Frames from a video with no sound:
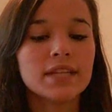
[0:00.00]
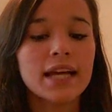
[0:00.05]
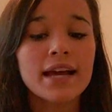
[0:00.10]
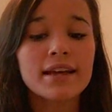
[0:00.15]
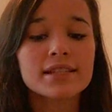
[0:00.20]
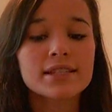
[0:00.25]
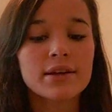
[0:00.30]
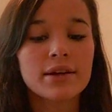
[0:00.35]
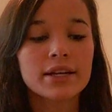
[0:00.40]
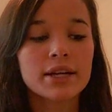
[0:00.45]

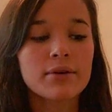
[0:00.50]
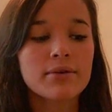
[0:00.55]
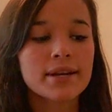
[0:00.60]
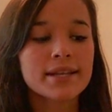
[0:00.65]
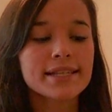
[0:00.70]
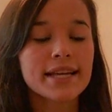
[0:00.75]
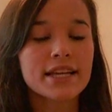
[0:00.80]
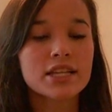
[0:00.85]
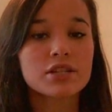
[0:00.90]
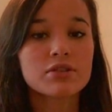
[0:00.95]
yeah, so I don't
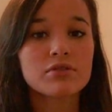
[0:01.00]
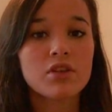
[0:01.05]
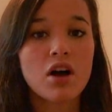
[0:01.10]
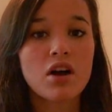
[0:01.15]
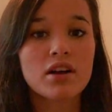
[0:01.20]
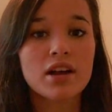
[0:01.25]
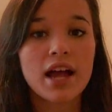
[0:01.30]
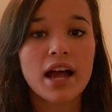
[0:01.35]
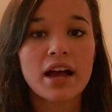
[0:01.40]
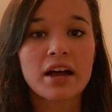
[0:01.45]
want to take too
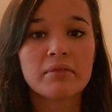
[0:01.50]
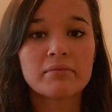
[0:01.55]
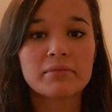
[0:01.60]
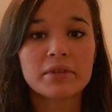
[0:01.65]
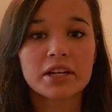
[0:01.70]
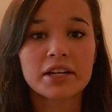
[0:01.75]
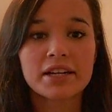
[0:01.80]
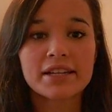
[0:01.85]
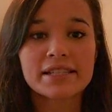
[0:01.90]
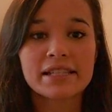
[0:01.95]
long.
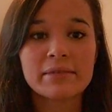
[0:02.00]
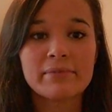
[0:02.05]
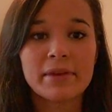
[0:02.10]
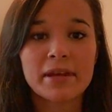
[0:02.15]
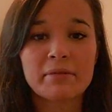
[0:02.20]
You're going to see